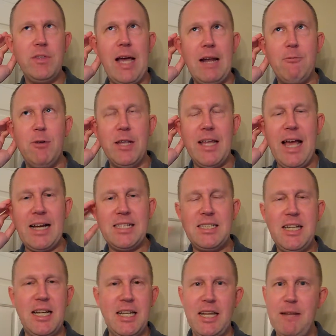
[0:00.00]
not really
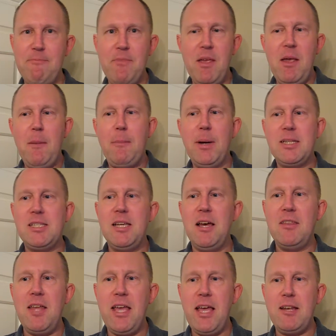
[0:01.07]
accidentally, but
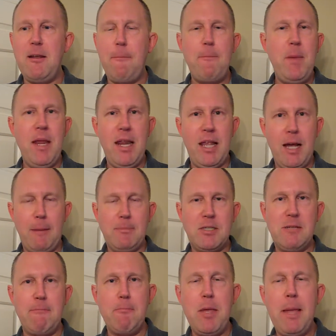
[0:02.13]
they end up beating up
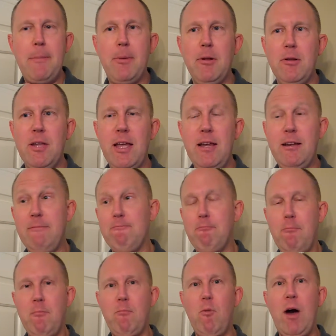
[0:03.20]
some people
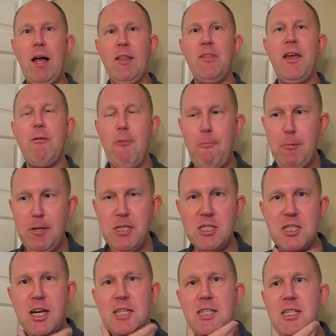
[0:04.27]
while they were in police
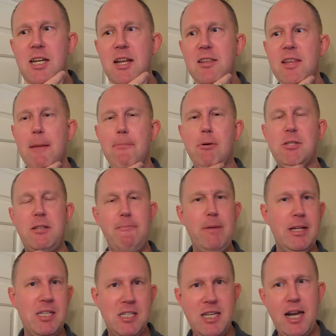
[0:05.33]
custody, and that puts a
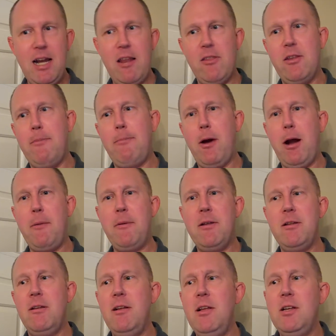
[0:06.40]
big stain on the
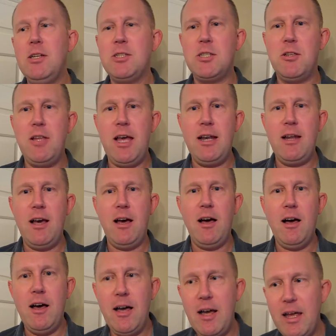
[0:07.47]
department. So that
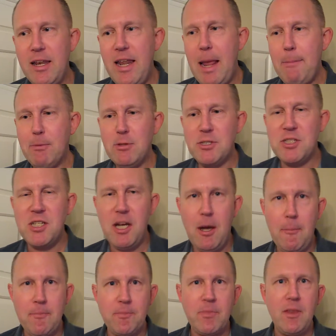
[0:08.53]
enables
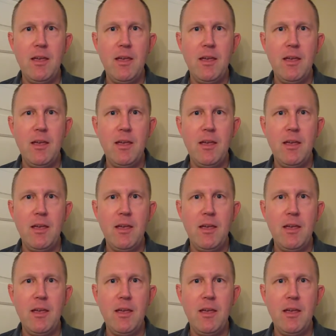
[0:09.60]
a